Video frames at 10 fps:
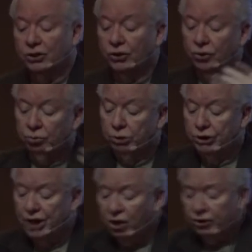And so the
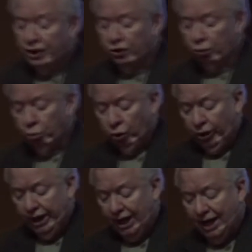result is
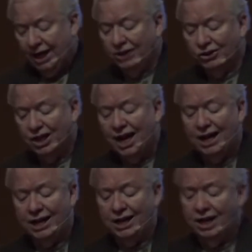worry and
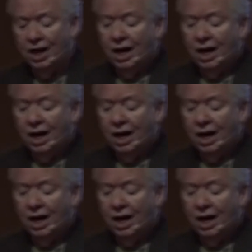anxiety